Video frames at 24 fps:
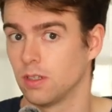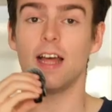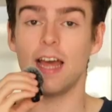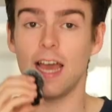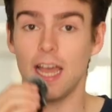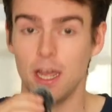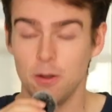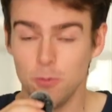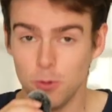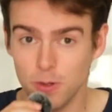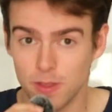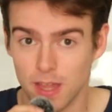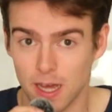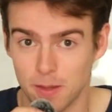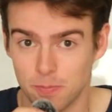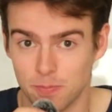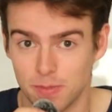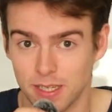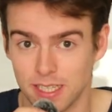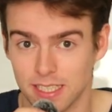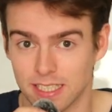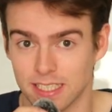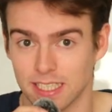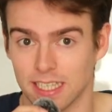And with that
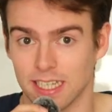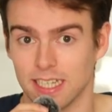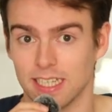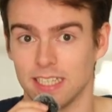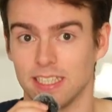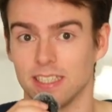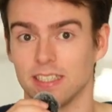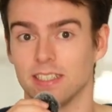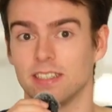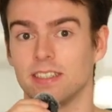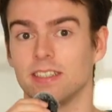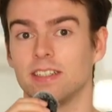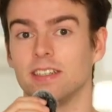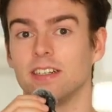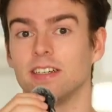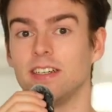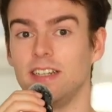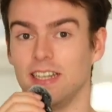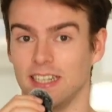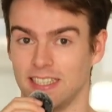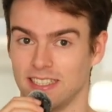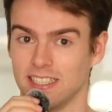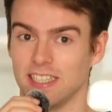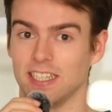being said,
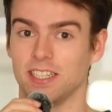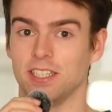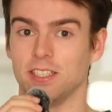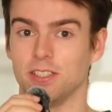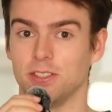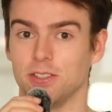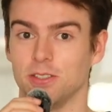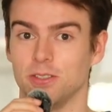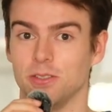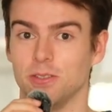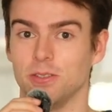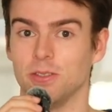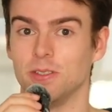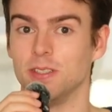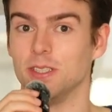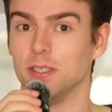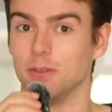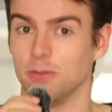let's get into the